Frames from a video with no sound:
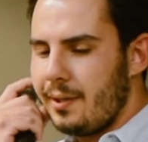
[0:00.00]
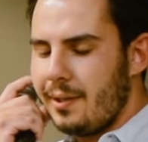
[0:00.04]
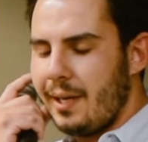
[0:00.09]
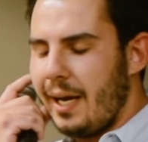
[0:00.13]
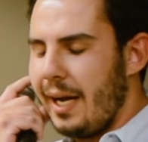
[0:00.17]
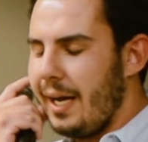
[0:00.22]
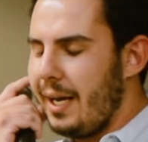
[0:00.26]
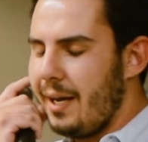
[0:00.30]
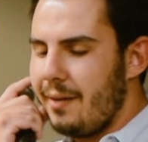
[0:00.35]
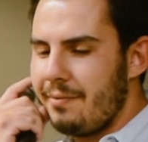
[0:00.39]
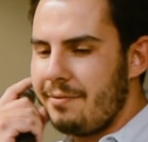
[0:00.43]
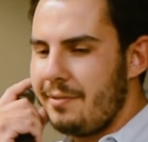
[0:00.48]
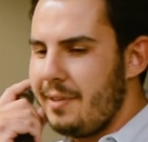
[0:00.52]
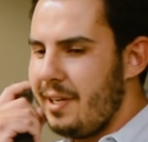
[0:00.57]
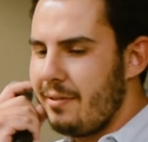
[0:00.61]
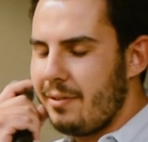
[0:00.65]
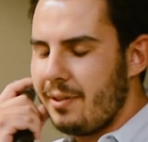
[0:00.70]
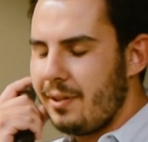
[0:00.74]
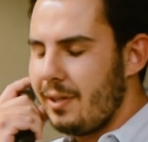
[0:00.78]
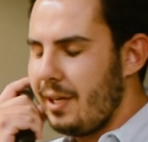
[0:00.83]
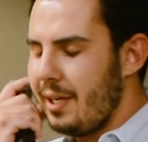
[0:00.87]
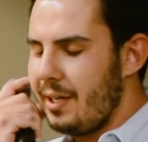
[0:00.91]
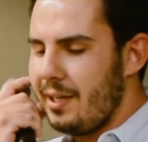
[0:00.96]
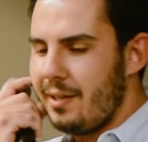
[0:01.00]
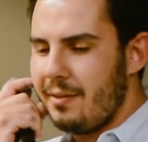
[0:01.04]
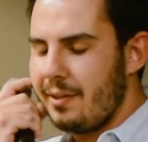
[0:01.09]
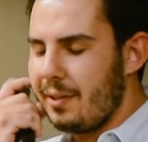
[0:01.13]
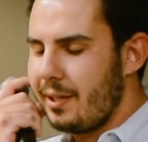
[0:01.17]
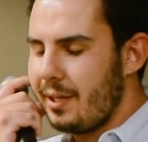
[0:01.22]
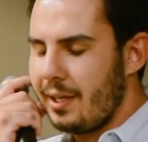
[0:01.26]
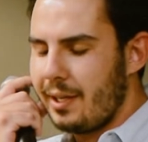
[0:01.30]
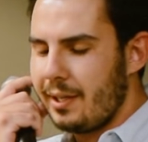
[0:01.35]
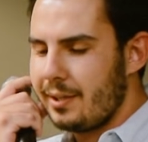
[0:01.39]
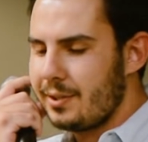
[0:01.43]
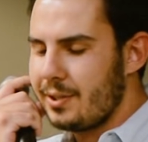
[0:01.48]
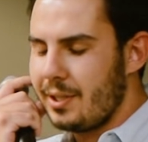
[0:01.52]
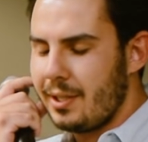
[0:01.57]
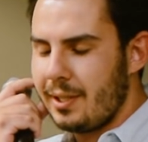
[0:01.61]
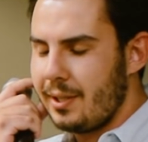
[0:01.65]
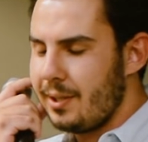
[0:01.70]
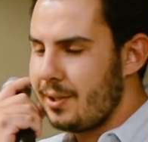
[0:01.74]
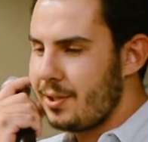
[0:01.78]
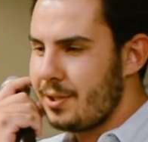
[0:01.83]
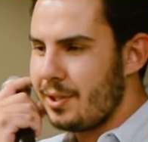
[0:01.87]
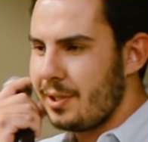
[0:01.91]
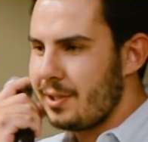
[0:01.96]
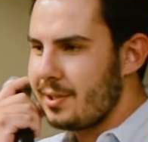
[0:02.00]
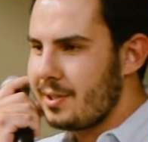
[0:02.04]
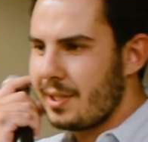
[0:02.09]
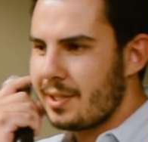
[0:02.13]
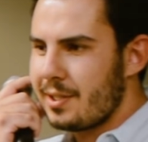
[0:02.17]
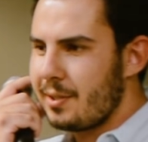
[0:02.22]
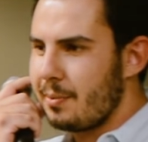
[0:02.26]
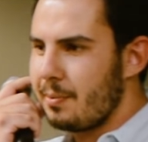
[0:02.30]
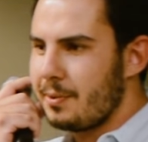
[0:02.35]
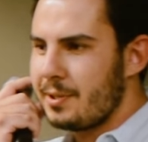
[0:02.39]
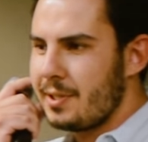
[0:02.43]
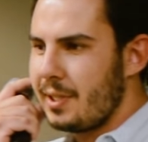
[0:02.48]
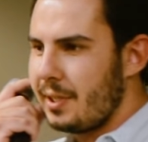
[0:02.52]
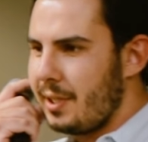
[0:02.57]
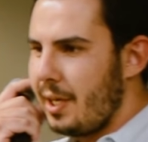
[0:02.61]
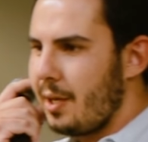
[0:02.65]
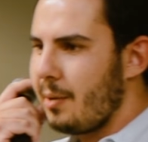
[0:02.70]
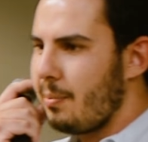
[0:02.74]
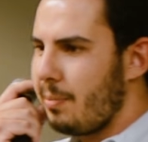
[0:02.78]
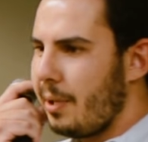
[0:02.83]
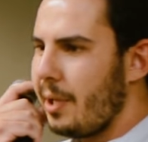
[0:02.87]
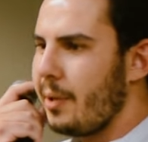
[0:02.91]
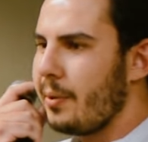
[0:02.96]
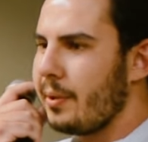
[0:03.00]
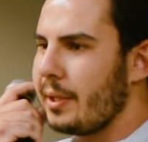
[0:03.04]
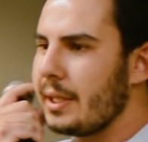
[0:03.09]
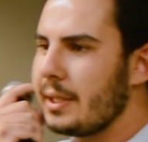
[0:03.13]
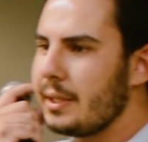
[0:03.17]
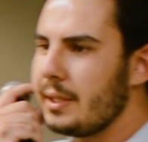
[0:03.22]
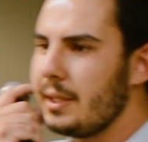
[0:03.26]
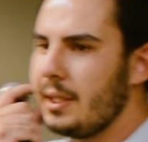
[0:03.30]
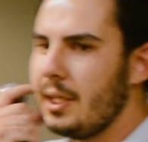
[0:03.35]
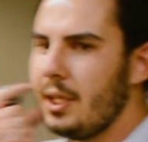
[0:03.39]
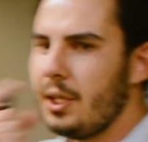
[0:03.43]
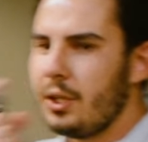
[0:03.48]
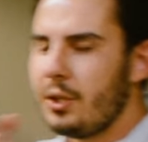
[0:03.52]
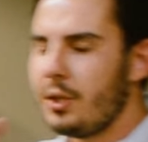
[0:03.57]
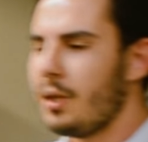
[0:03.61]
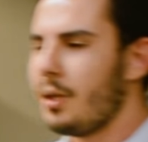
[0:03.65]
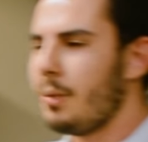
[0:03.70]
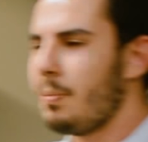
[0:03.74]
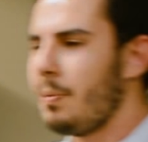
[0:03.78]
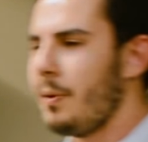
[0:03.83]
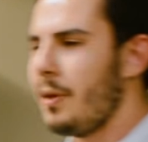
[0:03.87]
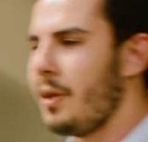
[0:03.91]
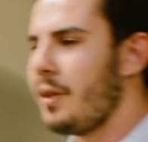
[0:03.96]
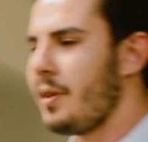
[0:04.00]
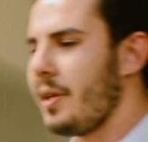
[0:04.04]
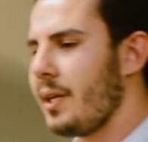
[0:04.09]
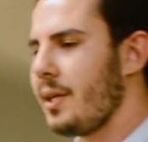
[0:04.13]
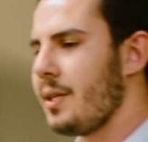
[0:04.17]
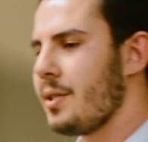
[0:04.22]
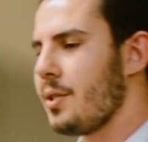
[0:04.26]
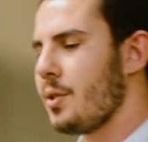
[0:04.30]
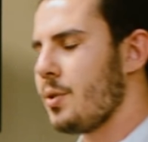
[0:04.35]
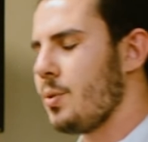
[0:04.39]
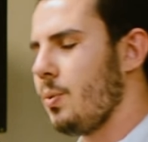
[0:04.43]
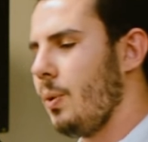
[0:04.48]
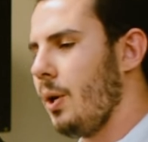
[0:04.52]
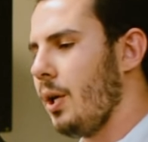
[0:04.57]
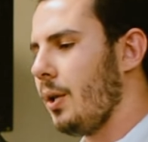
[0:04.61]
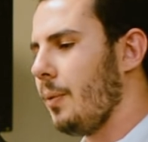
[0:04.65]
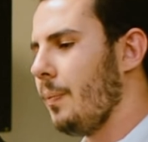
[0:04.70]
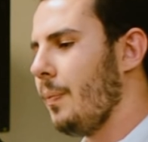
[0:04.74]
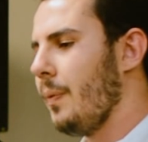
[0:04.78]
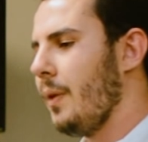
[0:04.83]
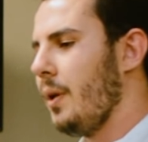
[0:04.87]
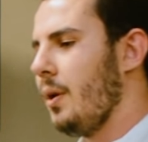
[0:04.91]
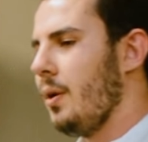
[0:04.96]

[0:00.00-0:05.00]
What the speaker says: I never got a chance to actually sit down and play with it. You know, the thing is as well,